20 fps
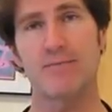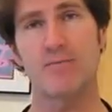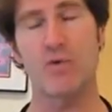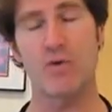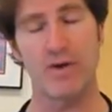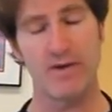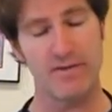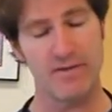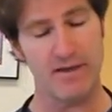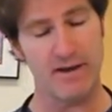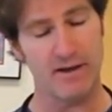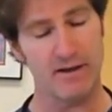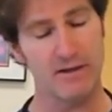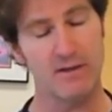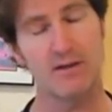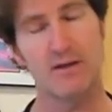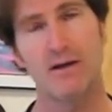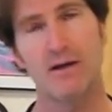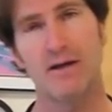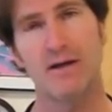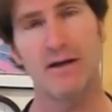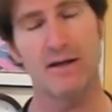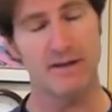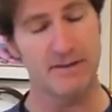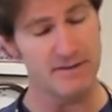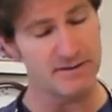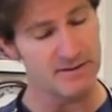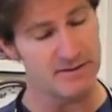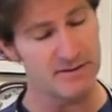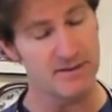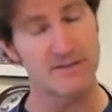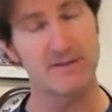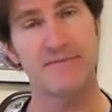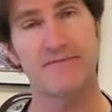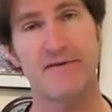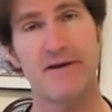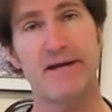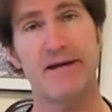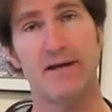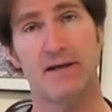important thing is, is
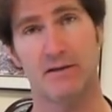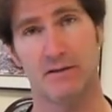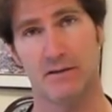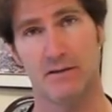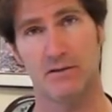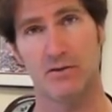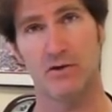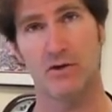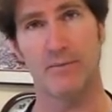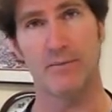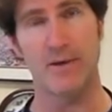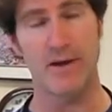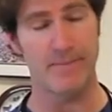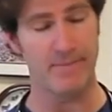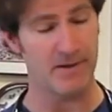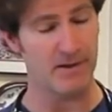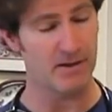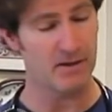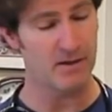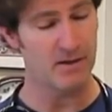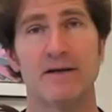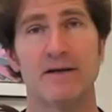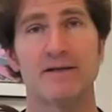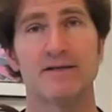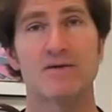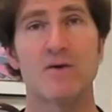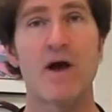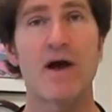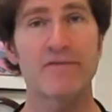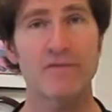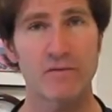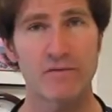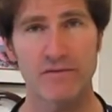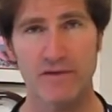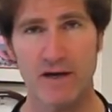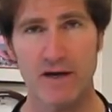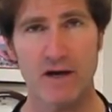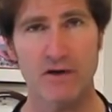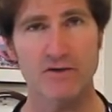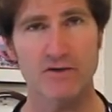feeding your puppy. So after we've
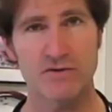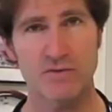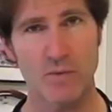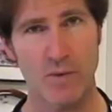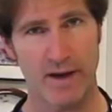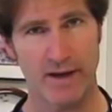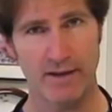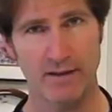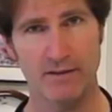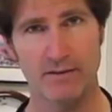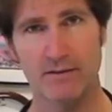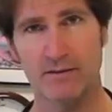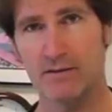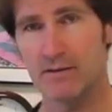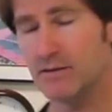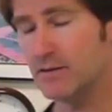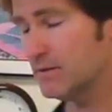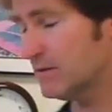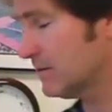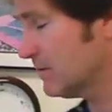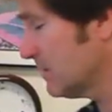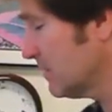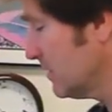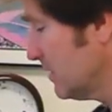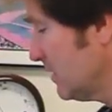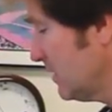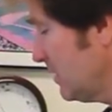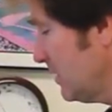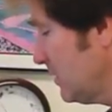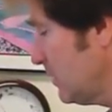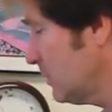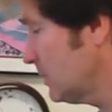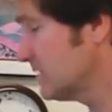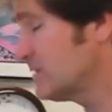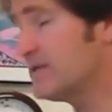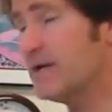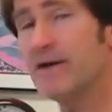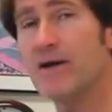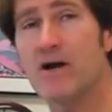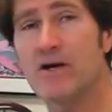got Archer's weight, we'll
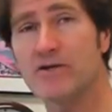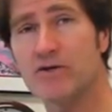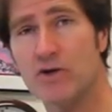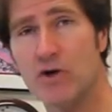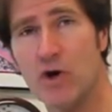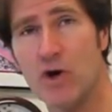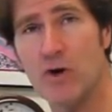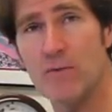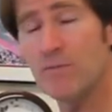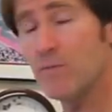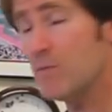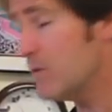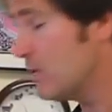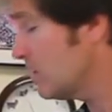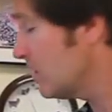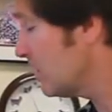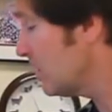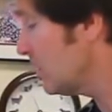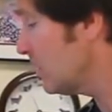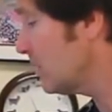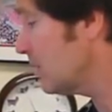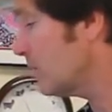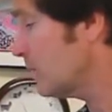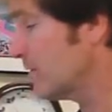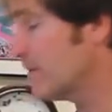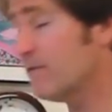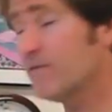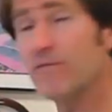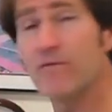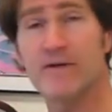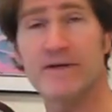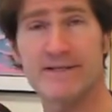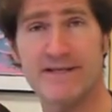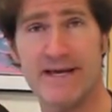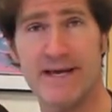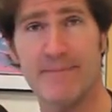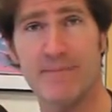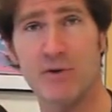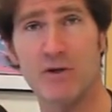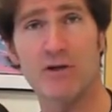send Archer home with a free
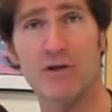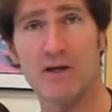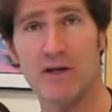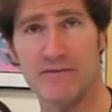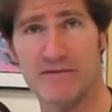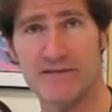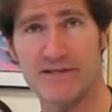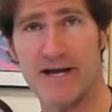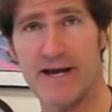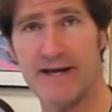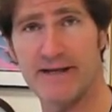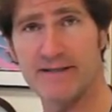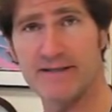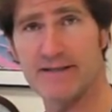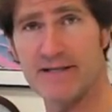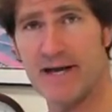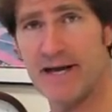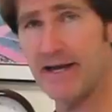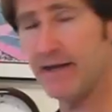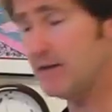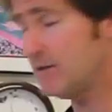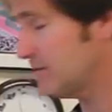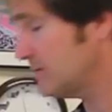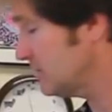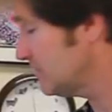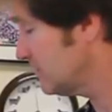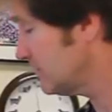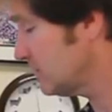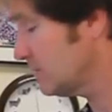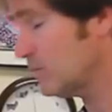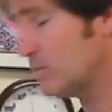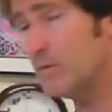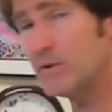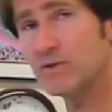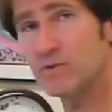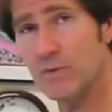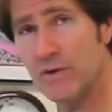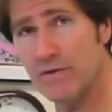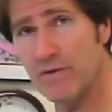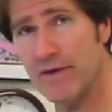sample of science diet, which we